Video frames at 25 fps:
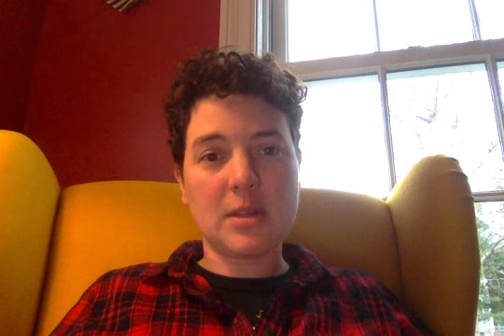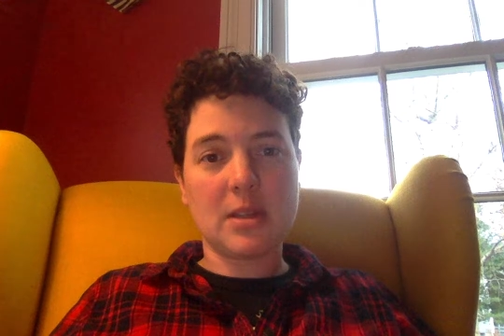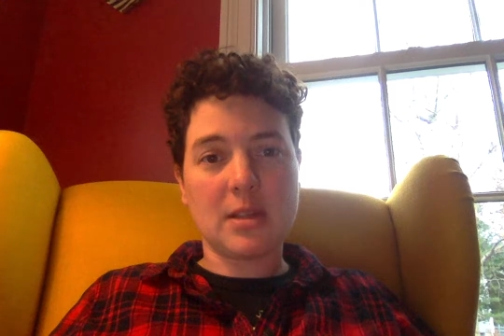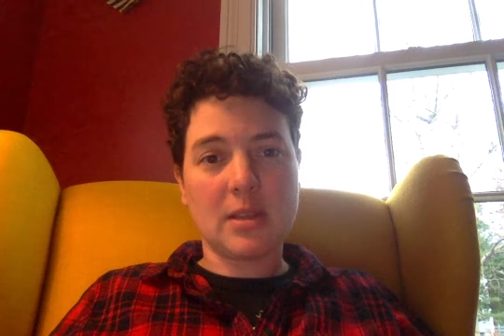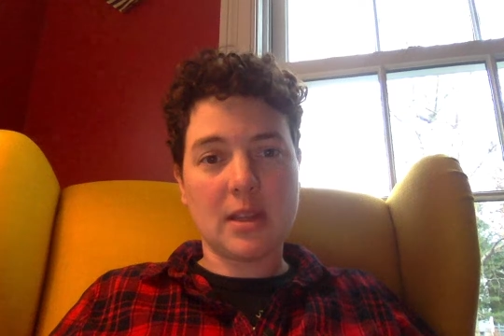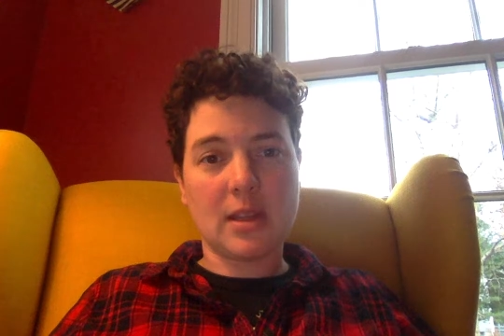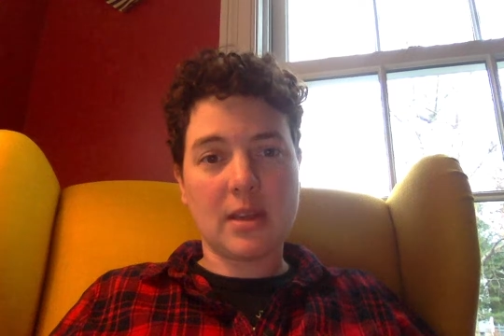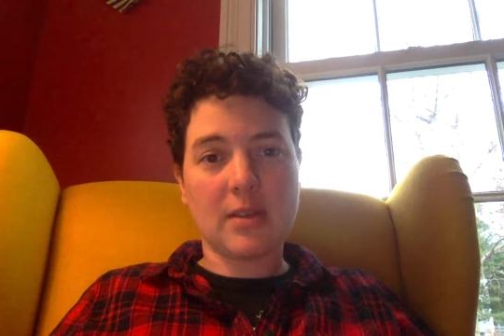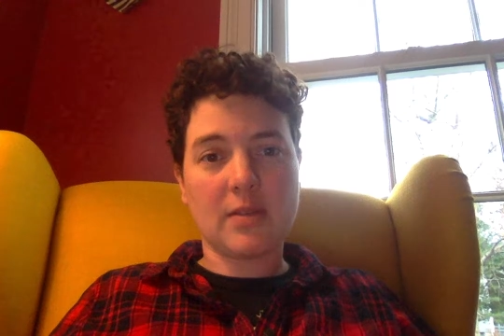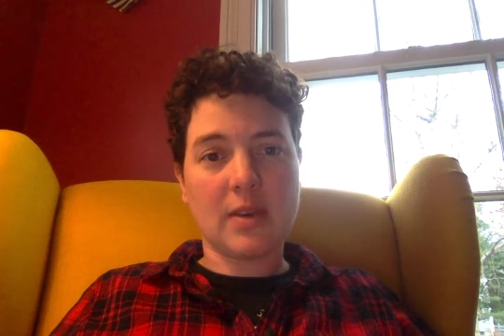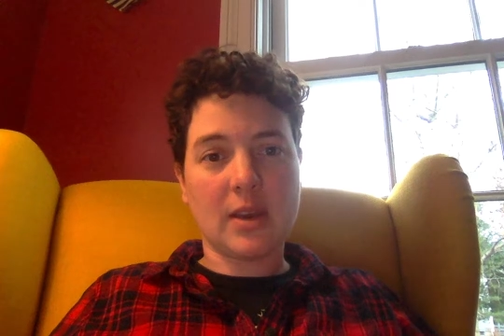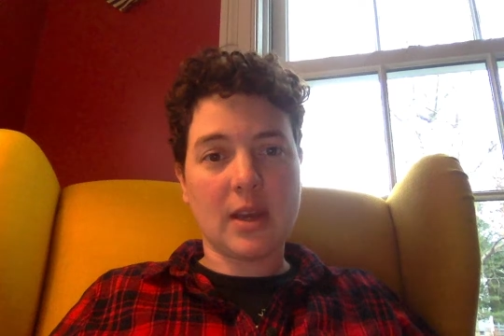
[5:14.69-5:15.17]
and
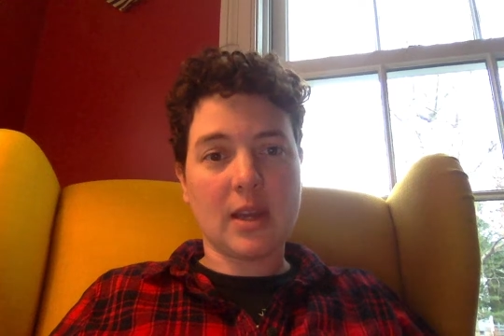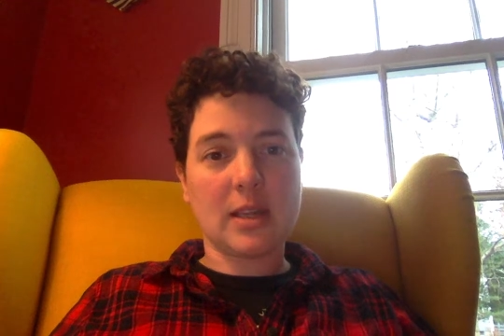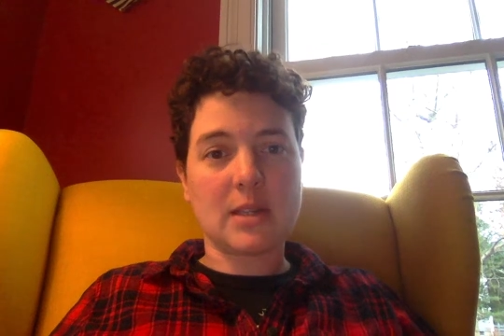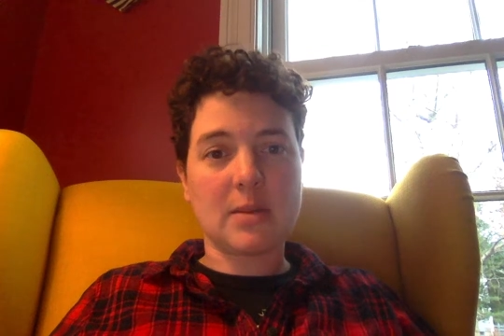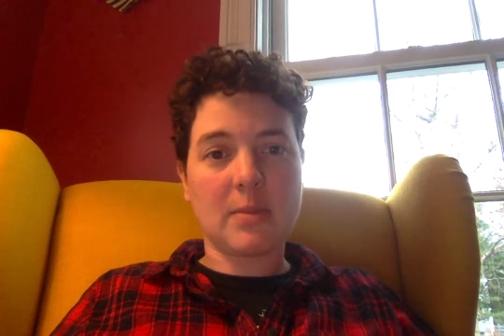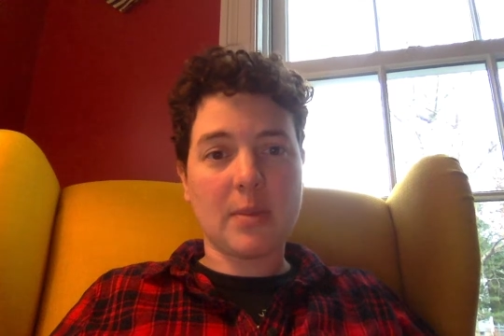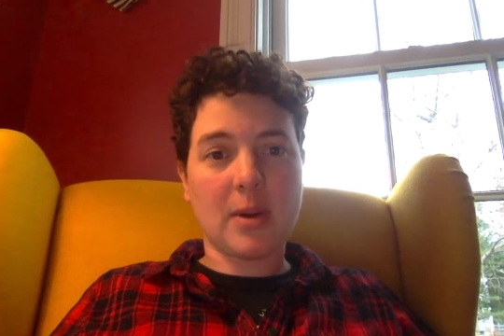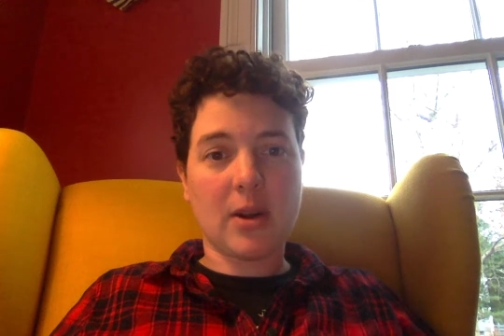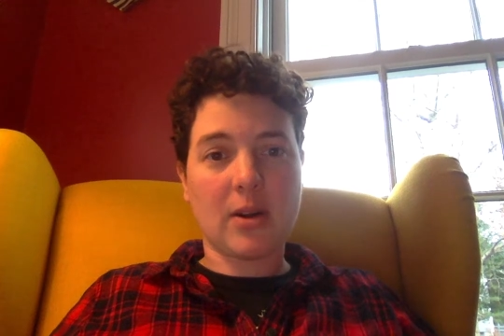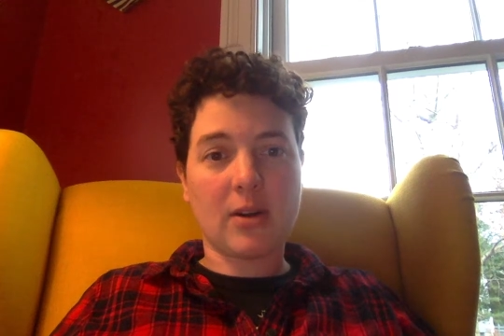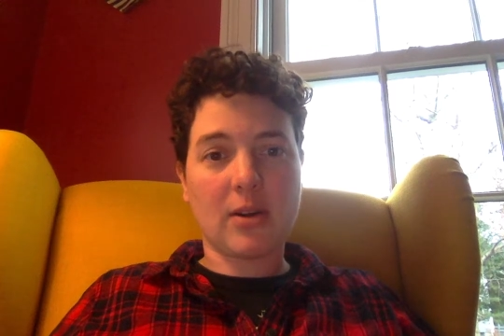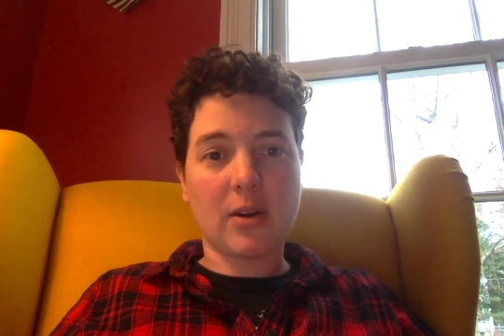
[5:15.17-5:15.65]
think of it as a
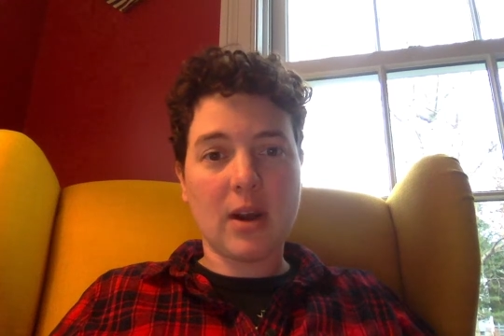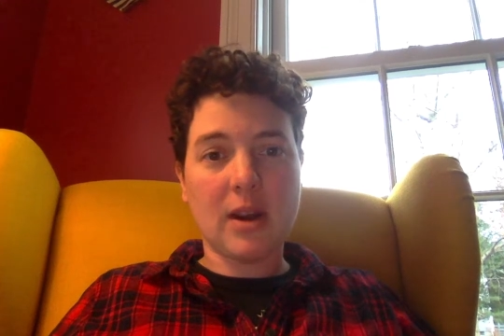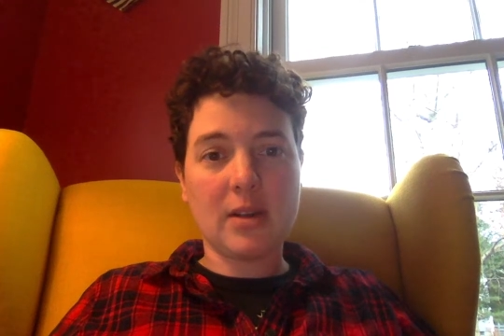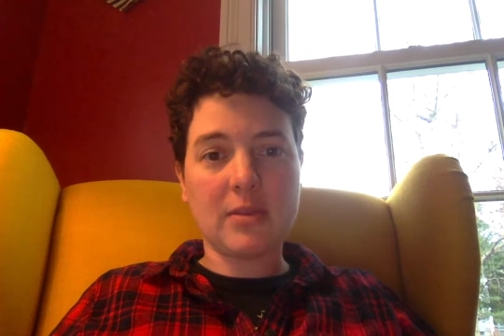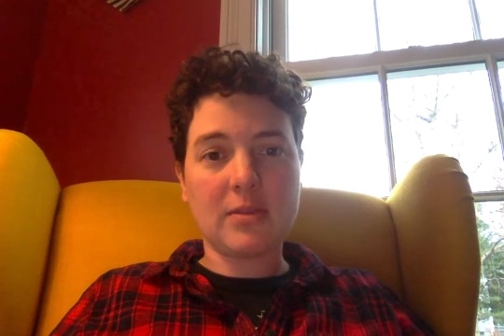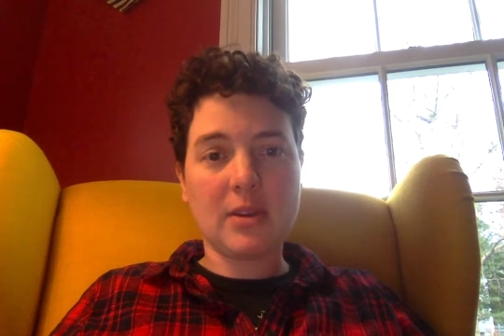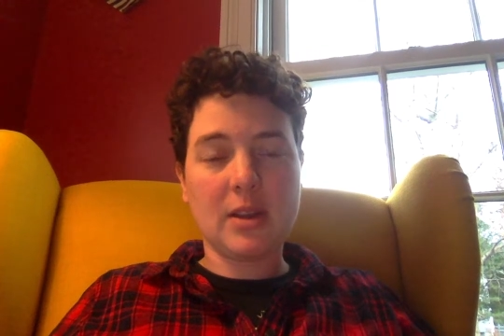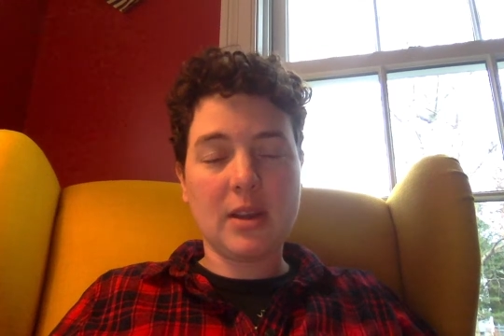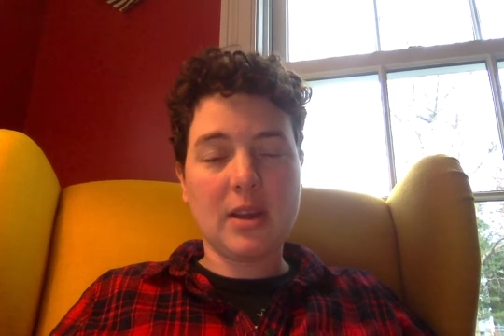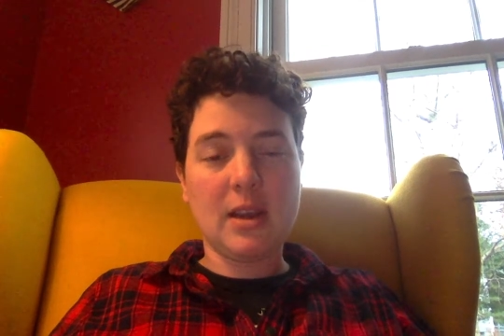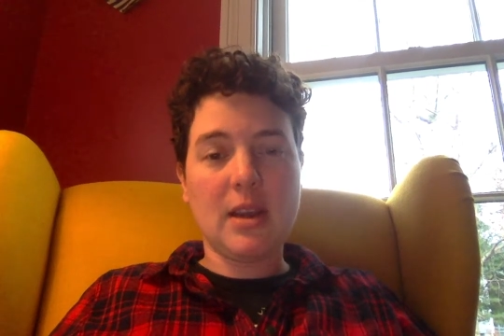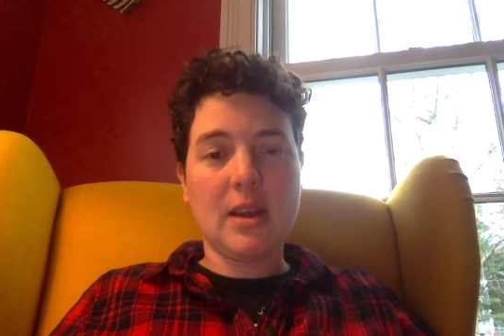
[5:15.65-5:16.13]
paragraph,